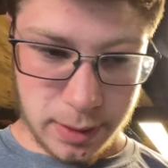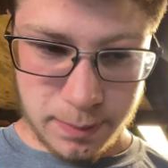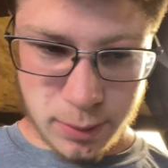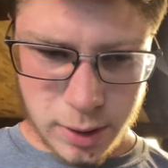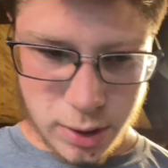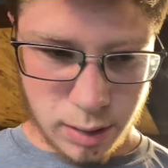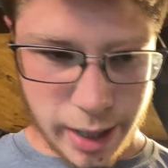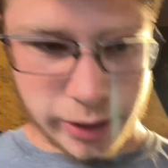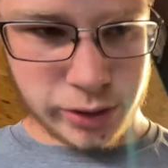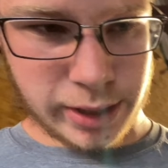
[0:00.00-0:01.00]
pretty sure
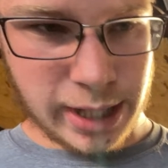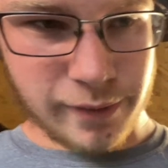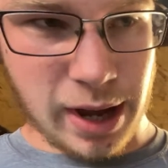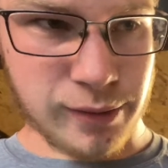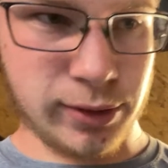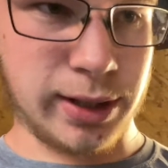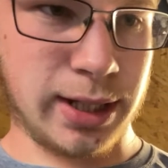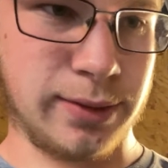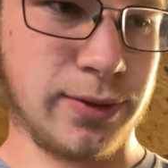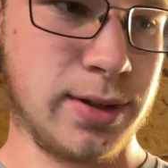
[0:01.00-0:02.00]
actually I have
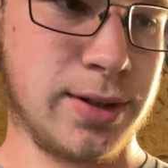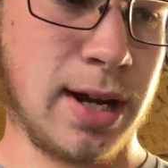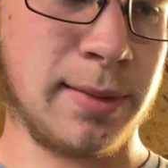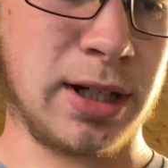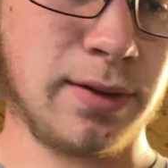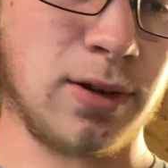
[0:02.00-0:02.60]
everything for the timing cover